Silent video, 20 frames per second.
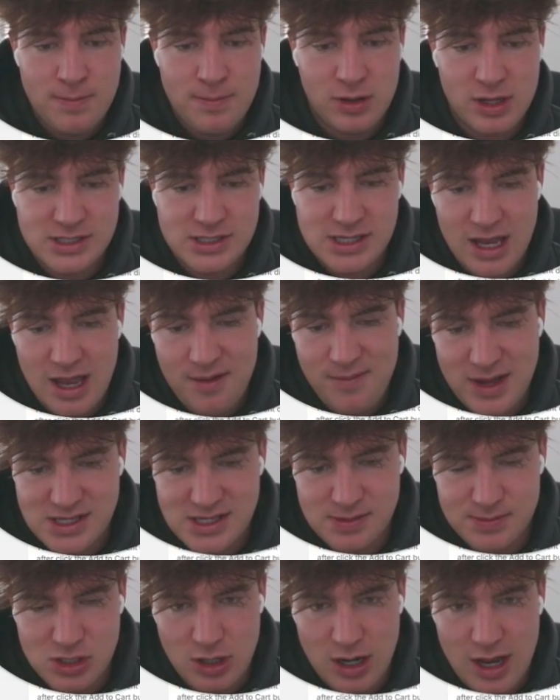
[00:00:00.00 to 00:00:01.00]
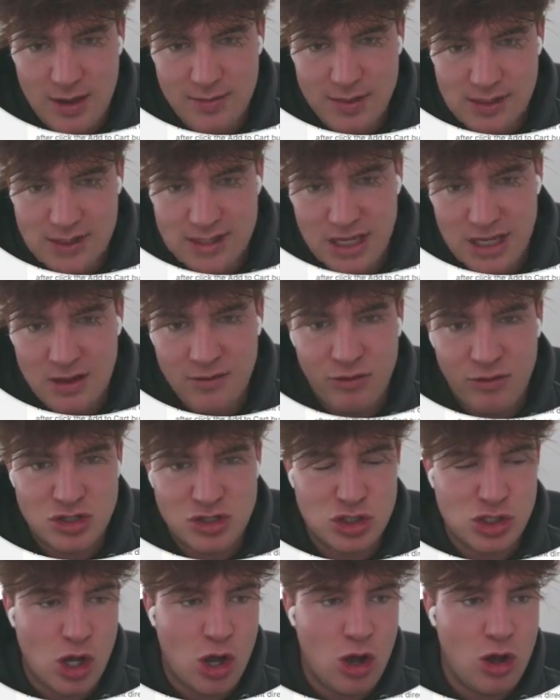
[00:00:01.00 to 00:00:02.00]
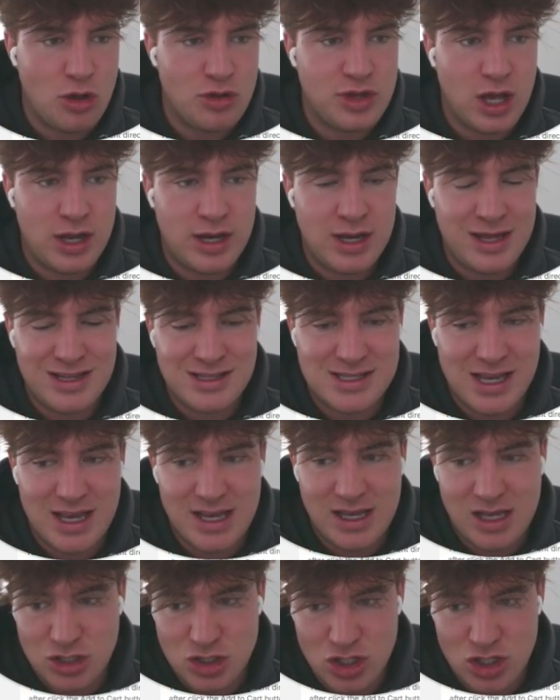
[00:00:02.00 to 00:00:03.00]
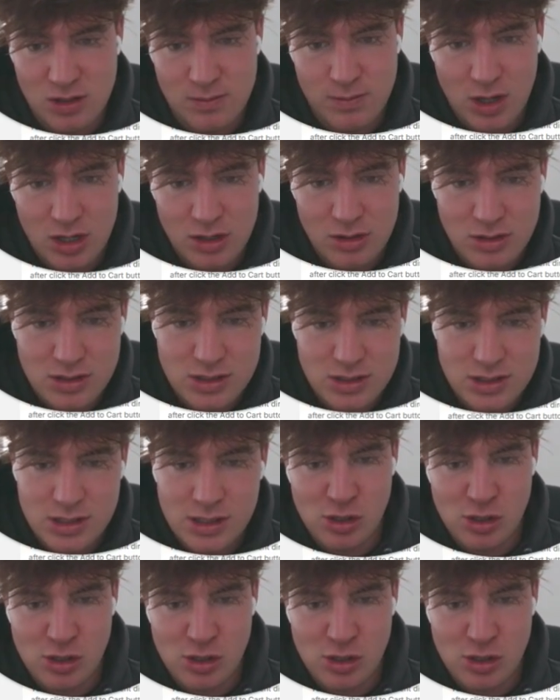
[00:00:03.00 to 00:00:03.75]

Plus, I have my subscribe and save, which is all done inside ka-ching bundles.